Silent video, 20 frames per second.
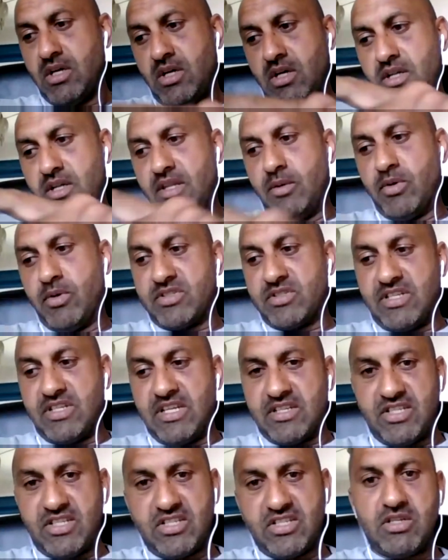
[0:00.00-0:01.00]
there was the
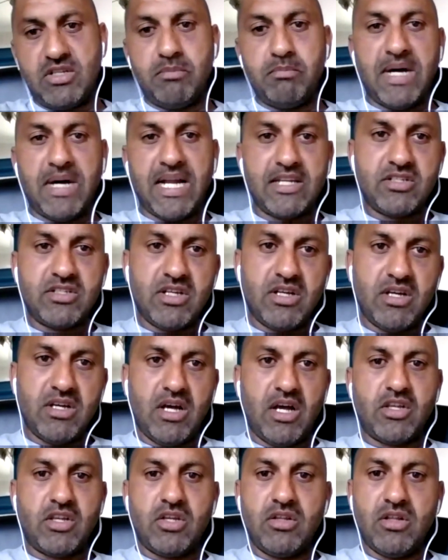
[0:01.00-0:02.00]
assistant manager,
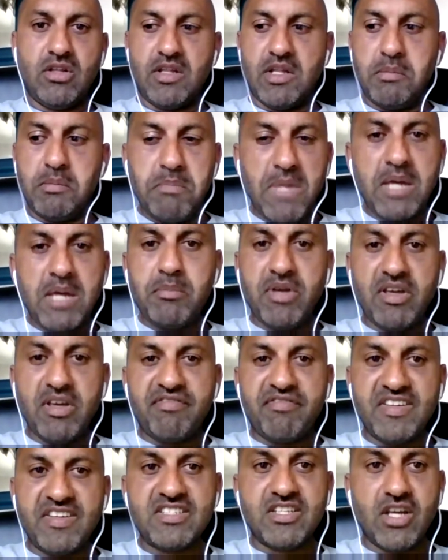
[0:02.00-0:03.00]
and there may be a
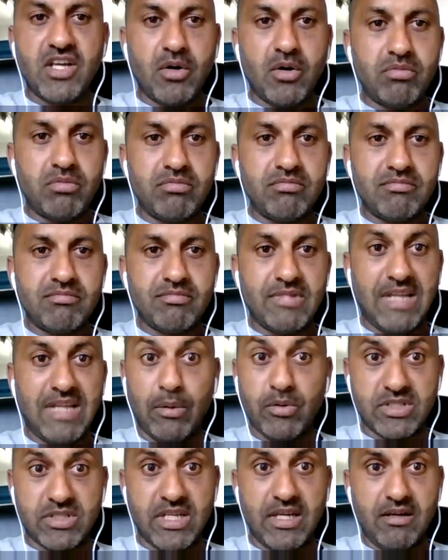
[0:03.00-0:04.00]
physio. That
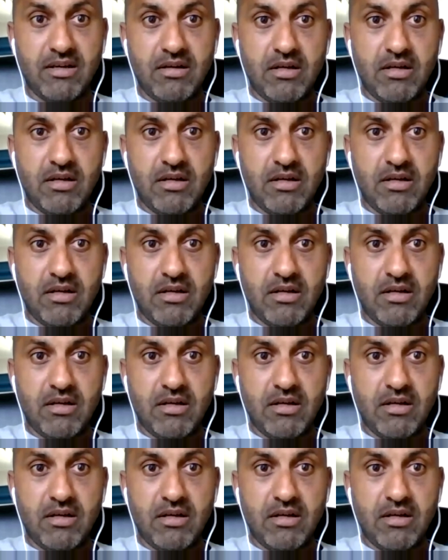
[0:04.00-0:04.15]
was it.